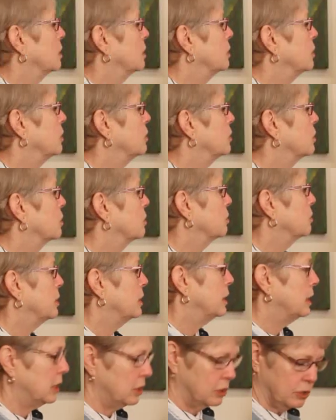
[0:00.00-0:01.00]
You don't
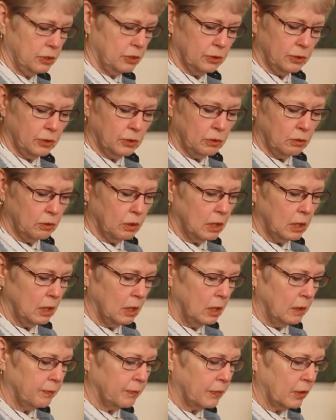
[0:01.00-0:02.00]
need to
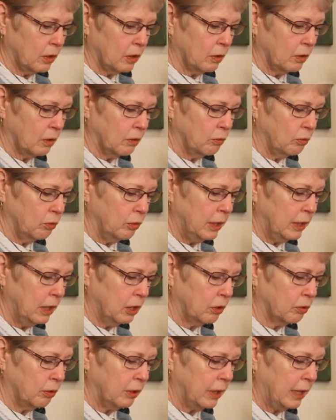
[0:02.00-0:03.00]

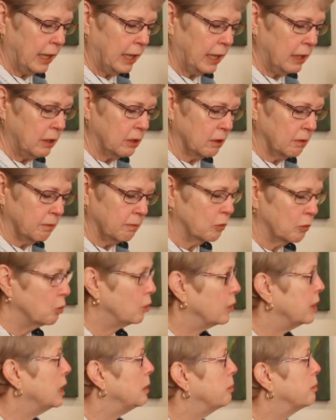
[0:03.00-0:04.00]
recreate,
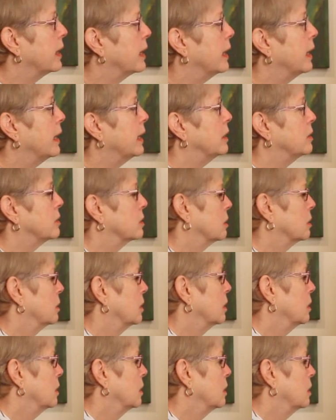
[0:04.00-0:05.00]
repaint
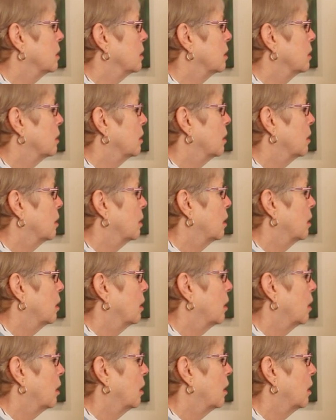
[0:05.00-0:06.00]

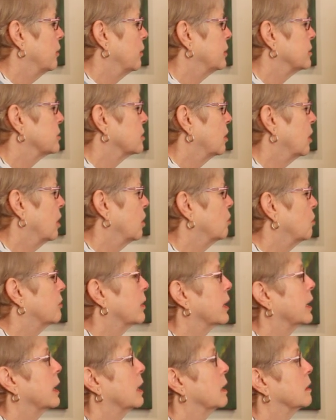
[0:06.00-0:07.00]
all this all over
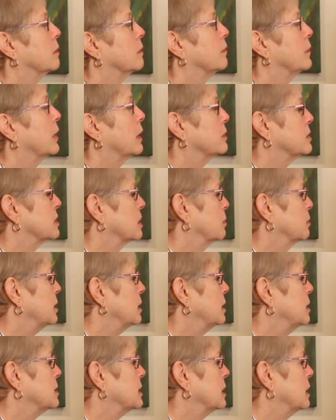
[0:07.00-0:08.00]
again. Now, some of
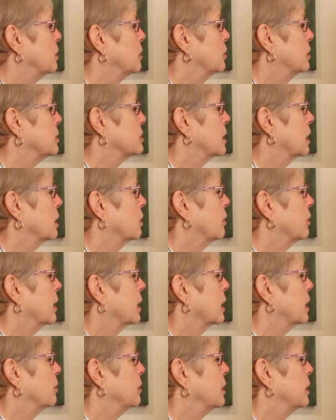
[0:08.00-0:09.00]
these little ones, I'm going to
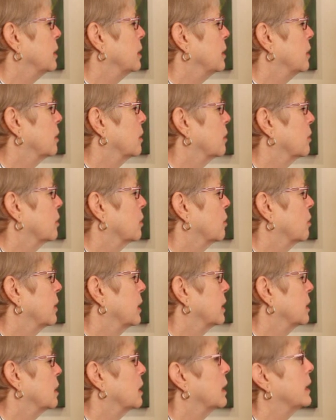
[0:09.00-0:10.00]
come in here though
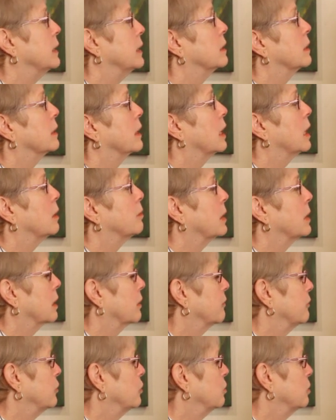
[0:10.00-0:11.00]
and lighten up a
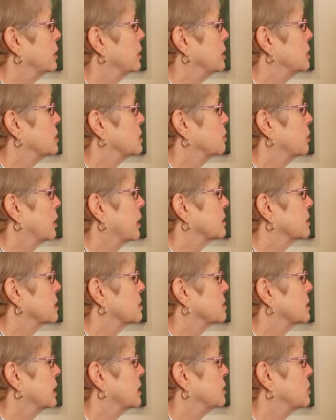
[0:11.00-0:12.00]
few of these spots, because
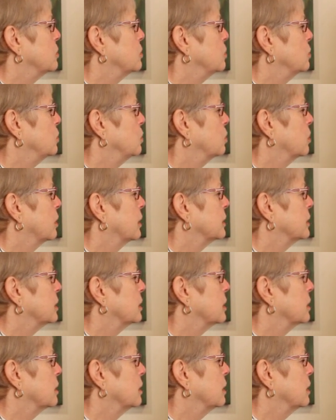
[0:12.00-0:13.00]
I do want it